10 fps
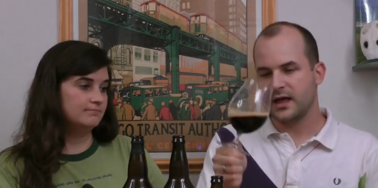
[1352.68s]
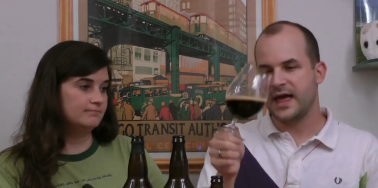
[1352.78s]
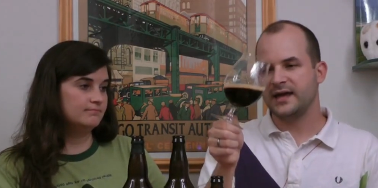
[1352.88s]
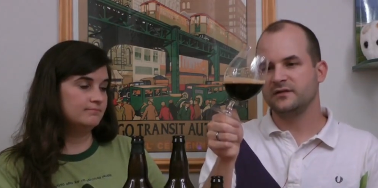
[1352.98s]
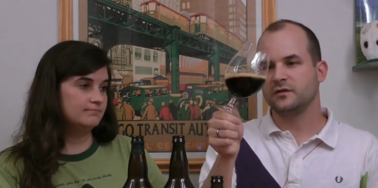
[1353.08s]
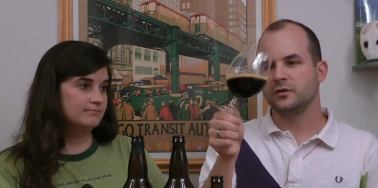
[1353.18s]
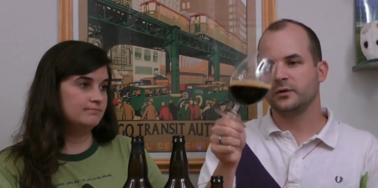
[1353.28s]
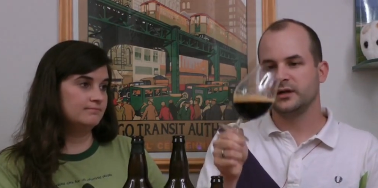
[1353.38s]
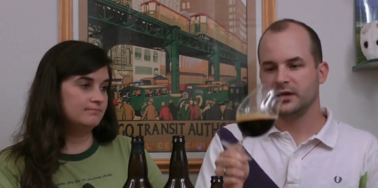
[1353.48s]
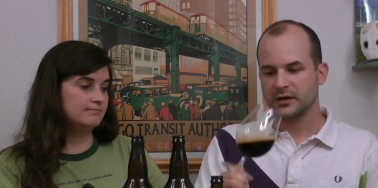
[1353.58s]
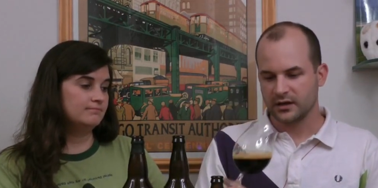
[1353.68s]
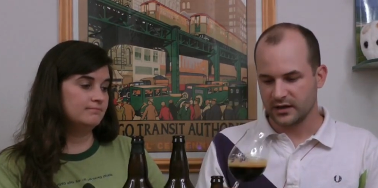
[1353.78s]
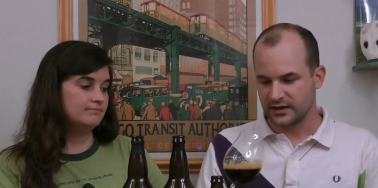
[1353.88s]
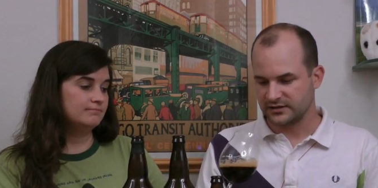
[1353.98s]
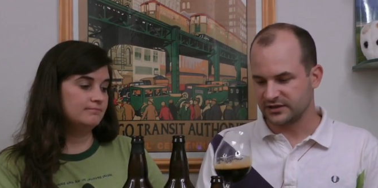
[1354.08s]
Speaker 1: head to it.
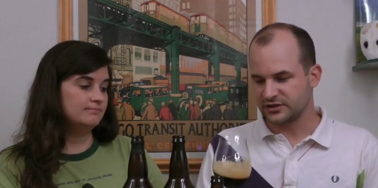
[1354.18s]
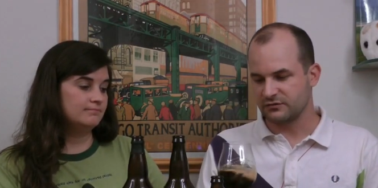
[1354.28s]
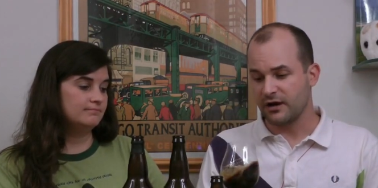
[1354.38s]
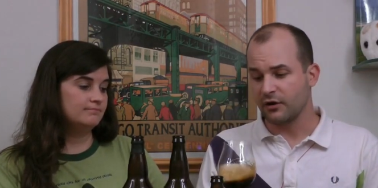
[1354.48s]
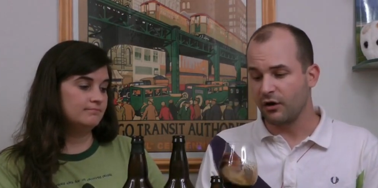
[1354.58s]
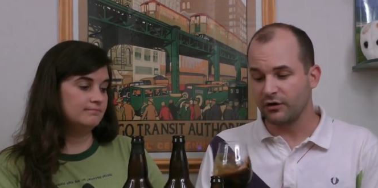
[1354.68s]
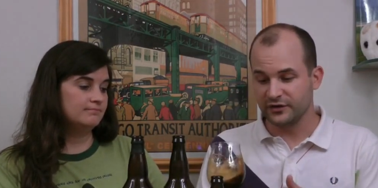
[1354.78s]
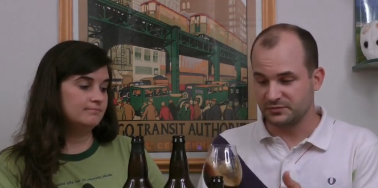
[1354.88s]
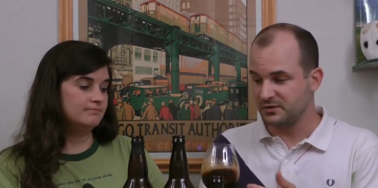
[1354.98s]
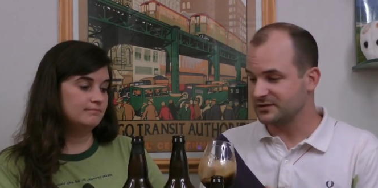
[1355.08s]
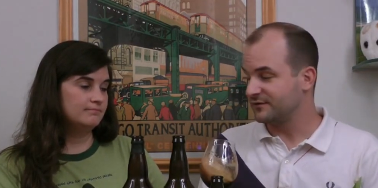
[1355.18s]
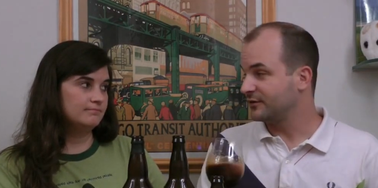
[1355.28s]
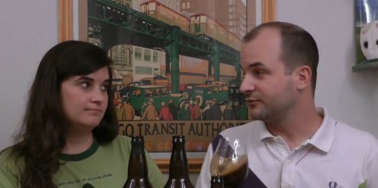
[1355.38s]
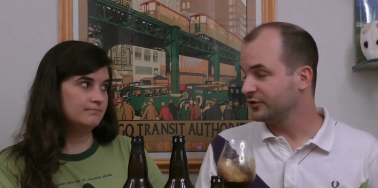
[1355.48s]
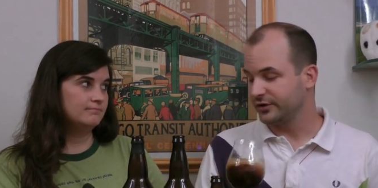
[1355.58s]
Uh, sticks around. All these beers
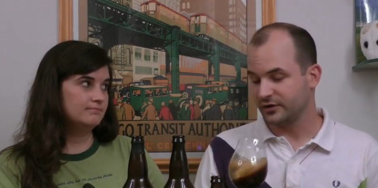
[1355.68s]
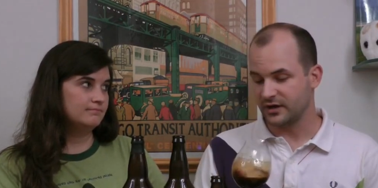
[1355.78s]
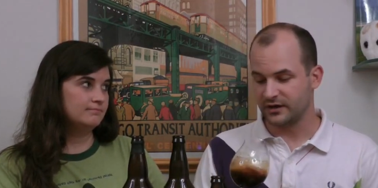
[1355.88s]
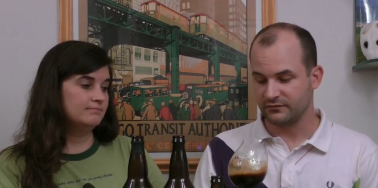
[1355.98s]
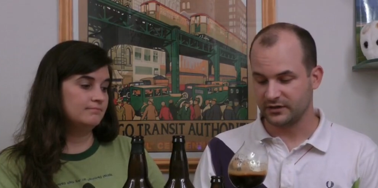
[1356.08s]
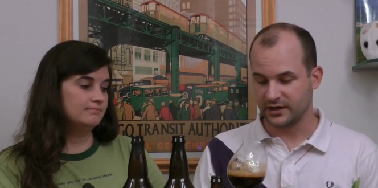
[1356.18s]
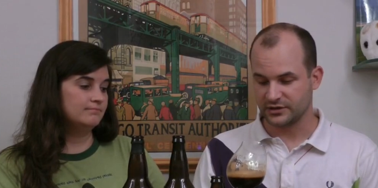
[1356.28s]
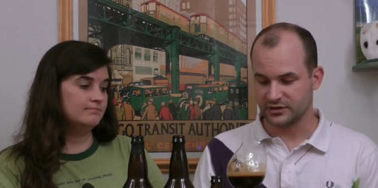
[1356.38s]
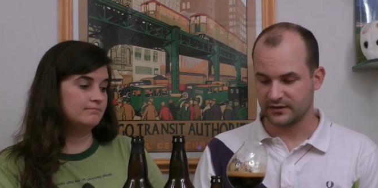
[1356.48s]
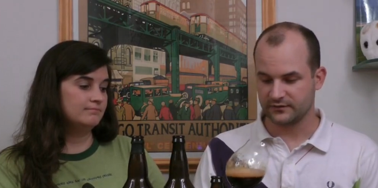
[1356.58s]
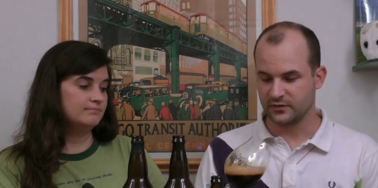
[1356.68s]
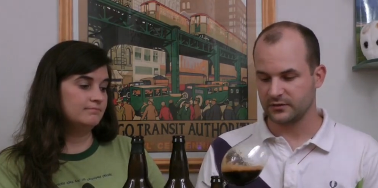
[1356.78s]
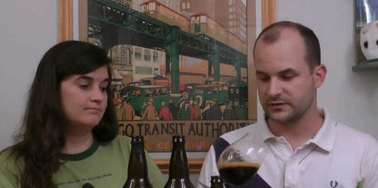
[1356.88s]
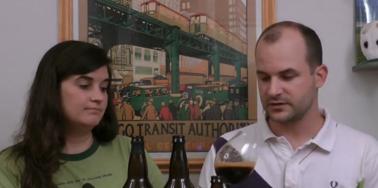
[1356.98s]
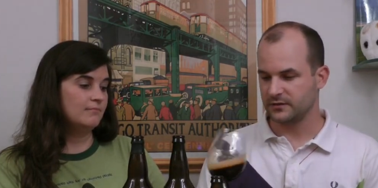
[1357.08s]
have had really good head retention, I've
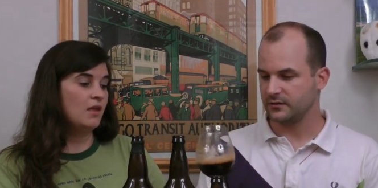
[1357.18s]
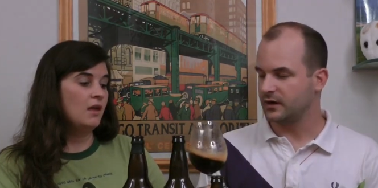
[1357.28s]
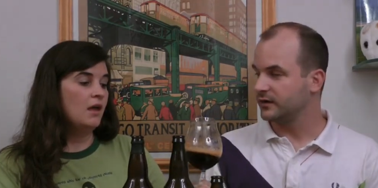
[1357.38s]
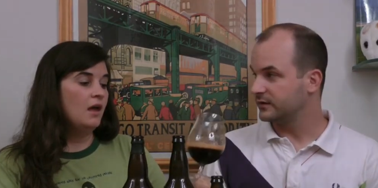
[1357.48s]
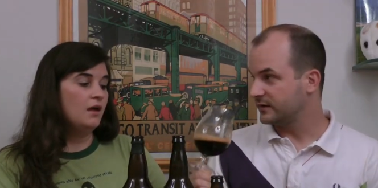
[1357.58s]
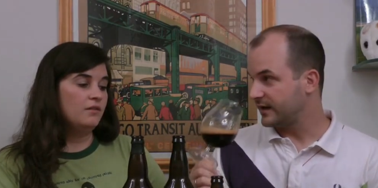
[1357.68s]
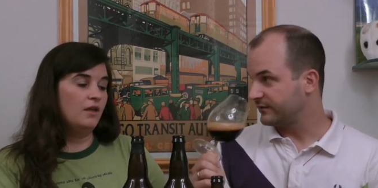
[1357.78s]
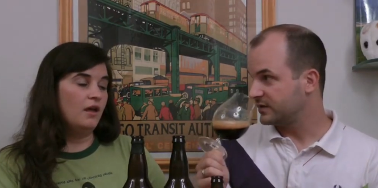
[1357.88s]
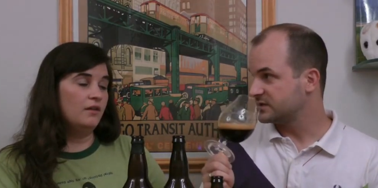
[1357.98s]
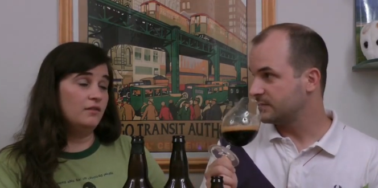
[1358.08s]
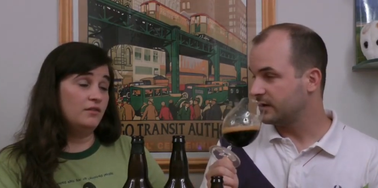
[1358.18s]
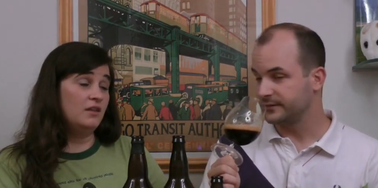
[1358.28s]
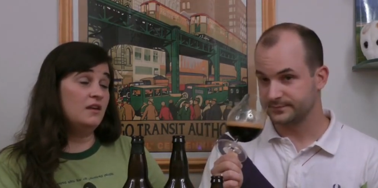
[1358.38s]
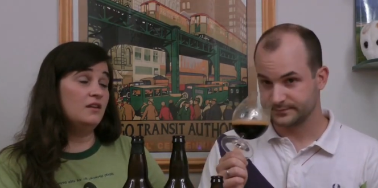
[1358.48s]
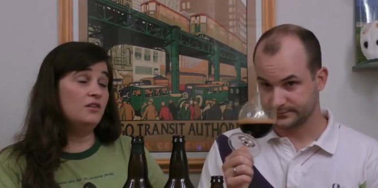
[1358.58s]
noticed, so I'm going to dive in and
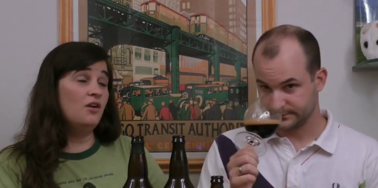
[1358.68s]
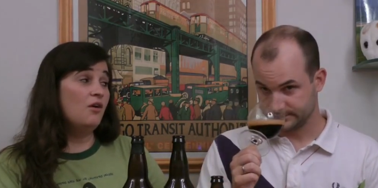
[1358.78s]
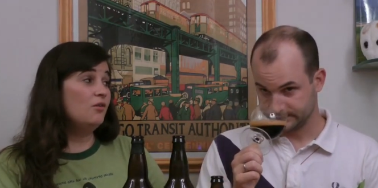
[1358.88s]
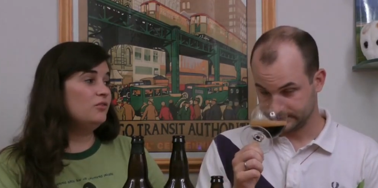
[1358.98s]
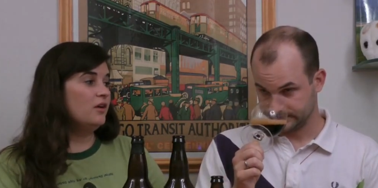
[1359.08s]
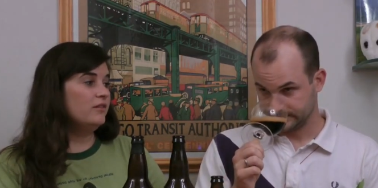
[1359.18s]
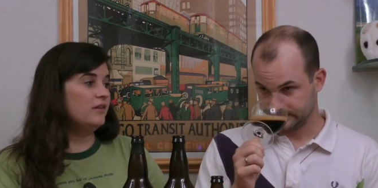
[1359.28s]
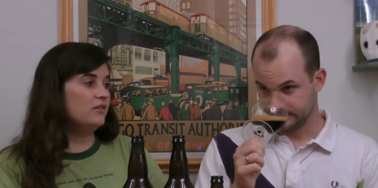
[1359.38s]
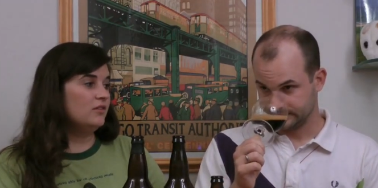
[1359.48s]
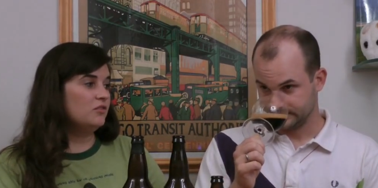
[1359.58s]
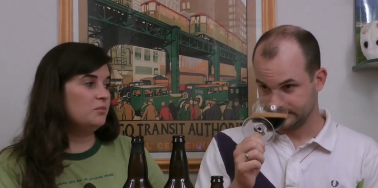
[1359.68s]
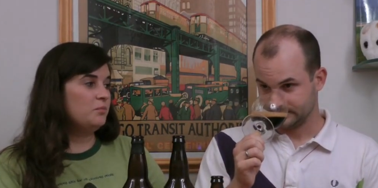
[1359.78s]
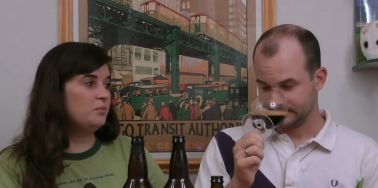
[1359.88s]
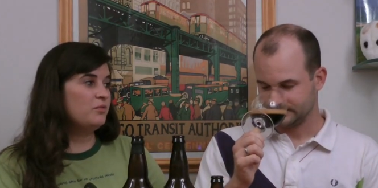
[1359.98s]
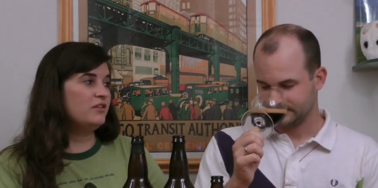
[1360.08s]
smell
Speaker 2: it. The nose on this
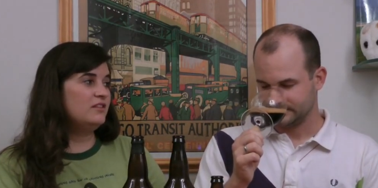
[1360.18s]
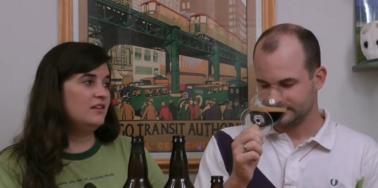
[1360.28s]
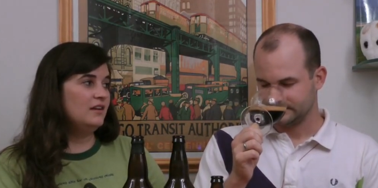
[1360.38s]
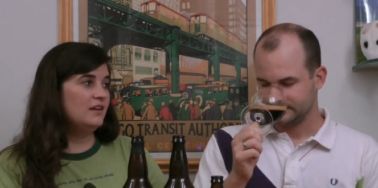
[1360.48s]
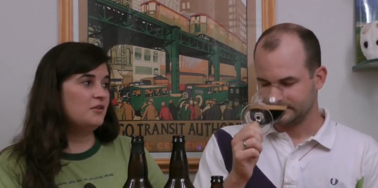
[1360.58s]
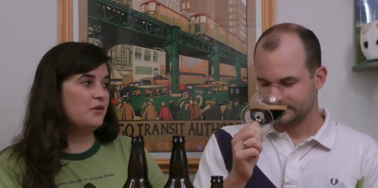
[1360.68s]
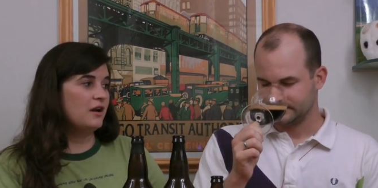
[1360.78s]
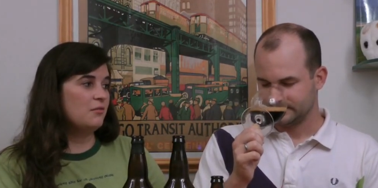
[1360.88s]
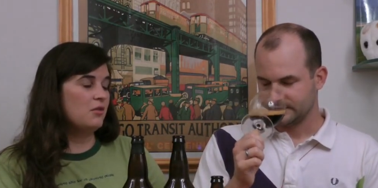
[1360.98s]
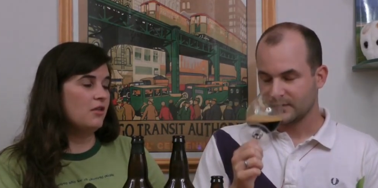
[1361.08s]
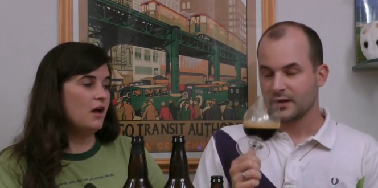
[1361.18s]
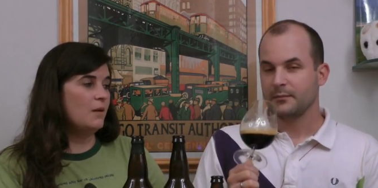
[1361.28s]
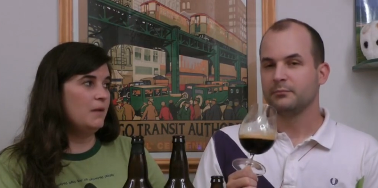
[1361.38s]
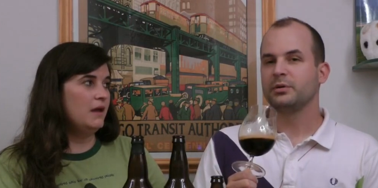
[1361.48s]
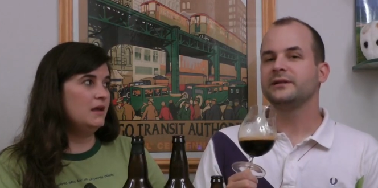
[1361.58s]
is pretty incredible.
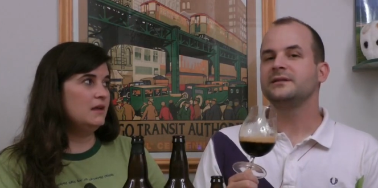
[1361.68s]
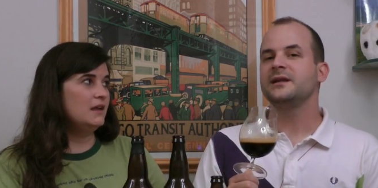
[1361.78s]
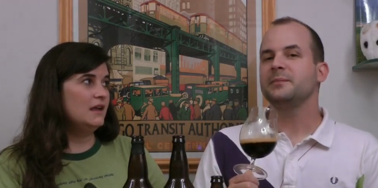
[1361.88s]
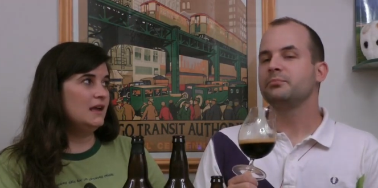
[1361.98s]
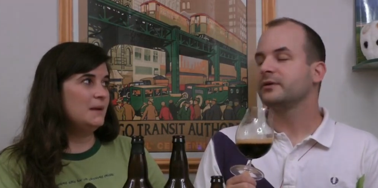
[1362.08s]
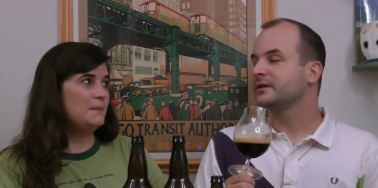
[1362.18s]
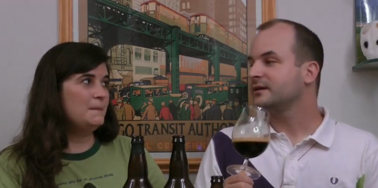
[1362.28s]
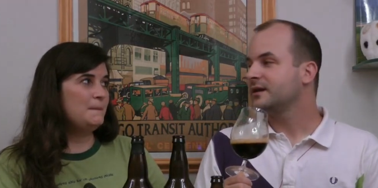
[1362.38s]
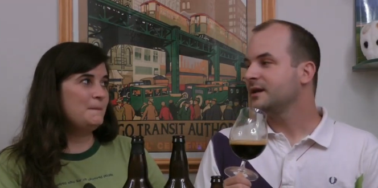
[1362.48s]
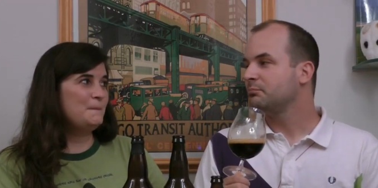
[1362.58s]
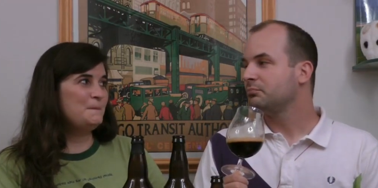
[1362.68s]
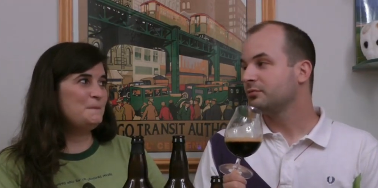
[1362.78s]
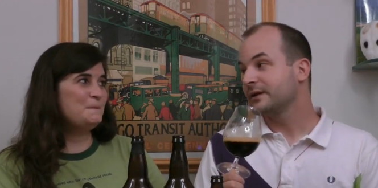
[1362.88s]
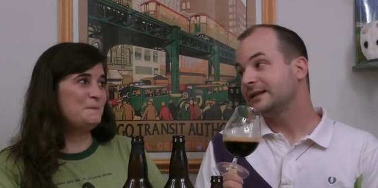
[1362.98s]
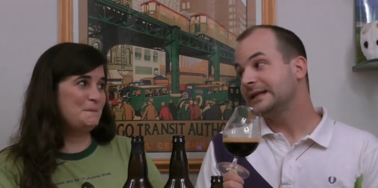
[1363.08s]
Uh, pretty,
Speaker 1: it, pretty,
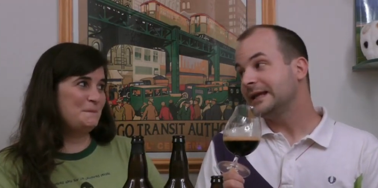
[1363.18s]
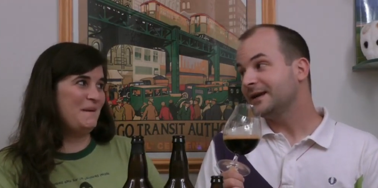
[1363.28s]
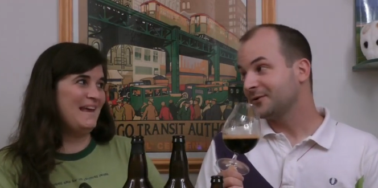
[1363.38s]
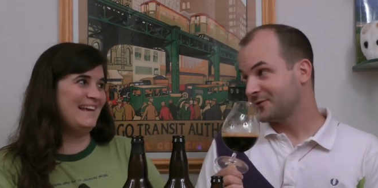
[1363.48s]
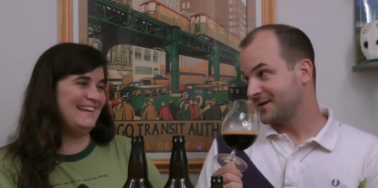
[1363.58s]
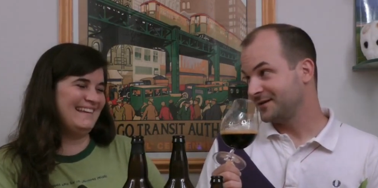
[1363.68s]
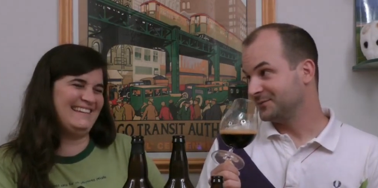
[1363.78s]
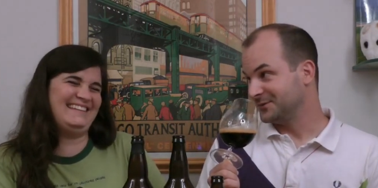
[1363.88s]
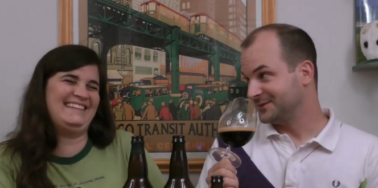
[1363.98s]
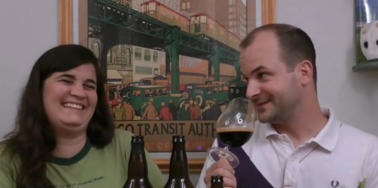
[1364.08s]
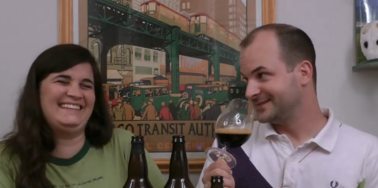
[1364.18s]
pretty incredible.